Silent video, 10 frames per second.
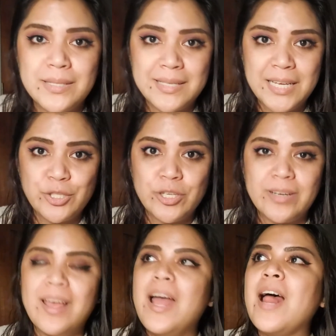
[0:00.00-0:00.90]

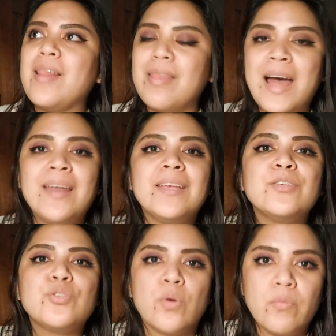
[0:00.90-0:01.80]
attention. That
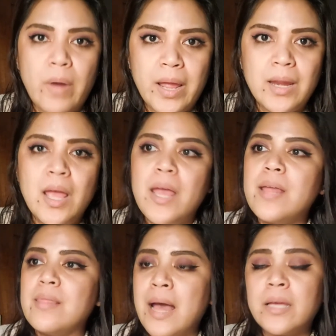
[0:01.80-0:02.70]
is your right.
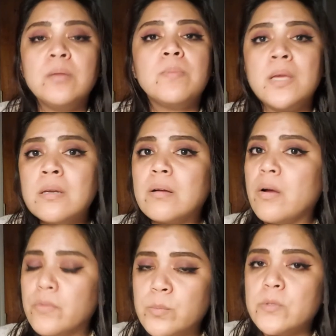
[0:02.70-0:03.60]
And that can be an
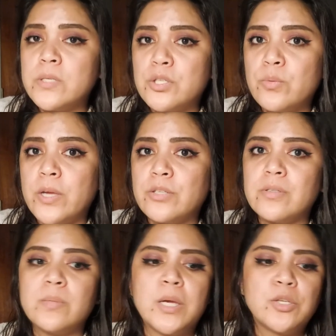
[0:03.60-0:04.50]
uncomfortable situation,
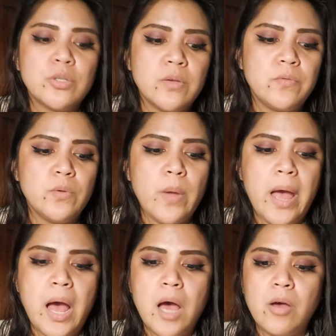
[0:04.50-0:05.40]
especially if you
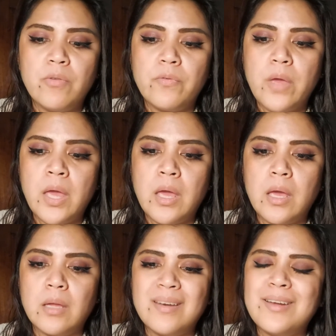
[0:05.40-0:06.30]
have
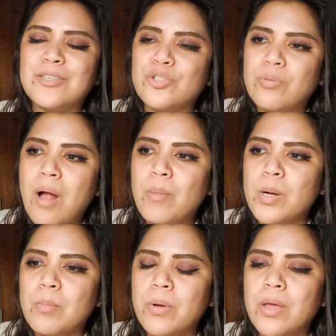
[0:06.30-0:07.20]
not a
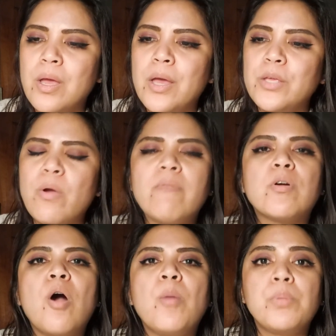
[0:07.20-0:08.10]
trauma, but you have a
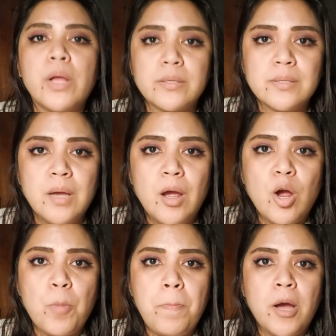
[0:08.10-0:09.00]
complex
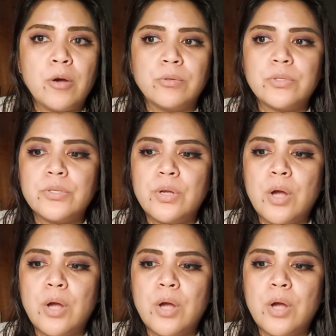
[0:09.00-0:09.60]
about